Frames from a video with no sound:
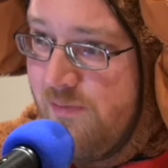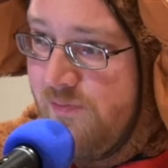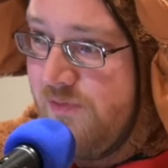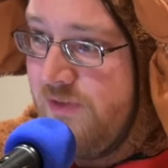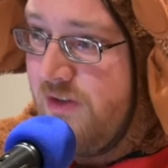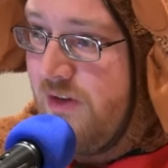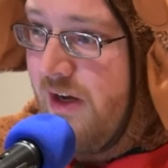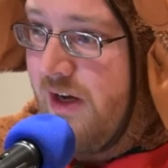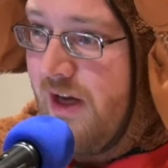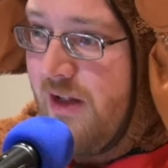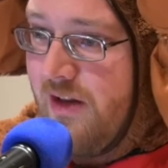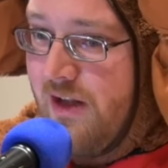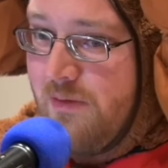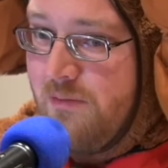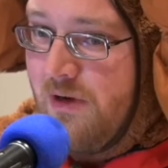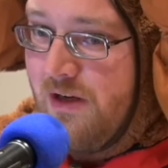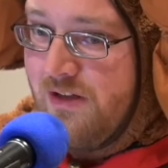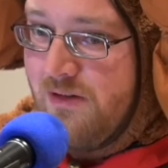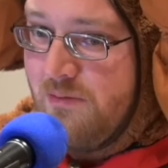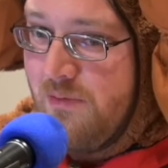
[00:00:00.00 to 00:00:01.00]
So I got like
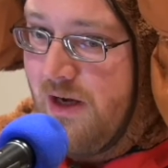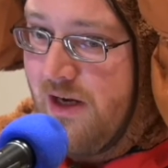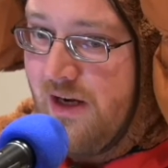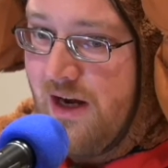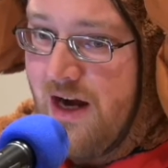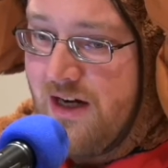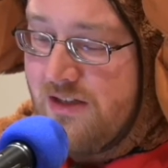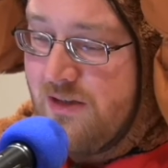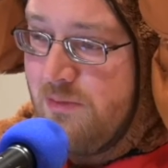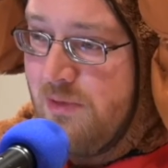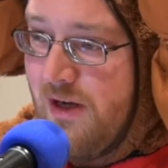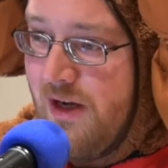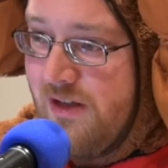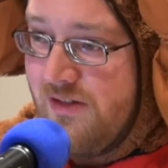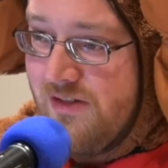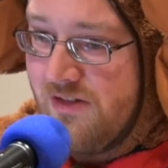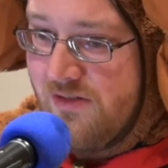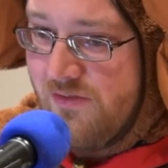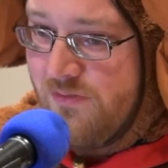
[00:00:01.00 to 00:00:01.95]
my Octabox is a